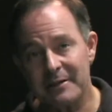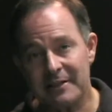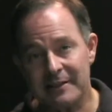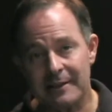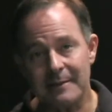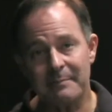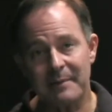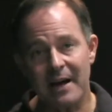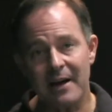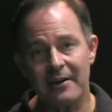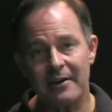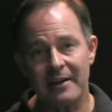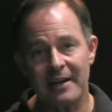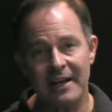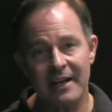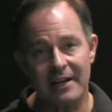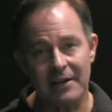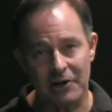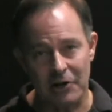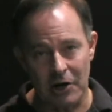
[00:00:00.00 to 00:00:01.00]
slip out of
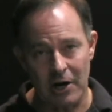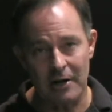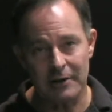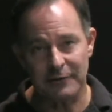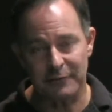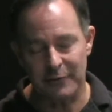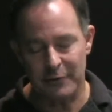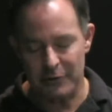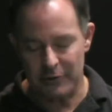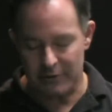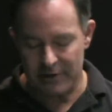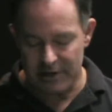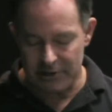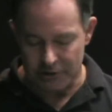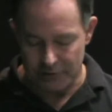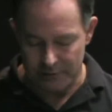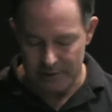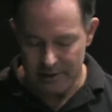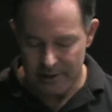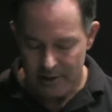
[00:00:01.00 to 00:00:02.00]
hand and cause further
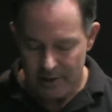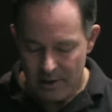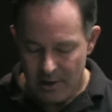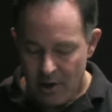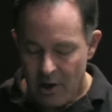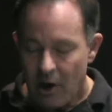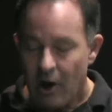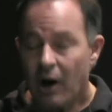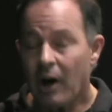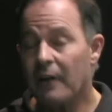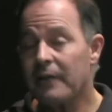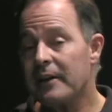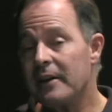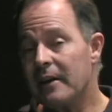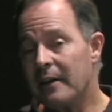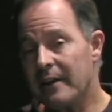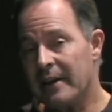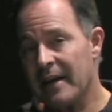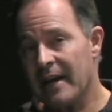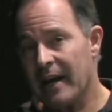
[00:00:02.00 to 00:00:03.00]
injury. On the
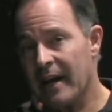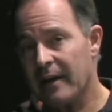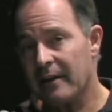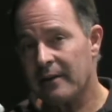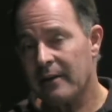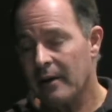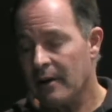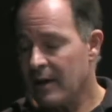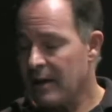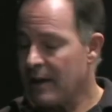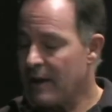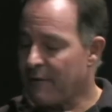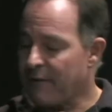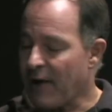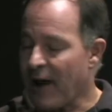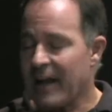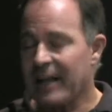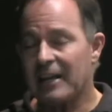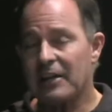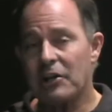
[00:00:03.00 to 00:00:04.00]
other hand, if
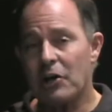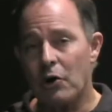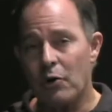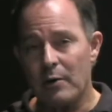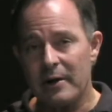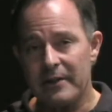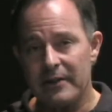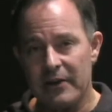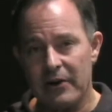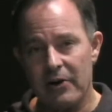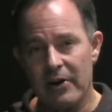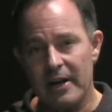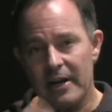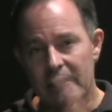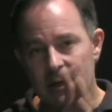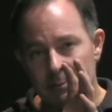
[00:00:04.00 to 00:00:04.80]
I can go in there and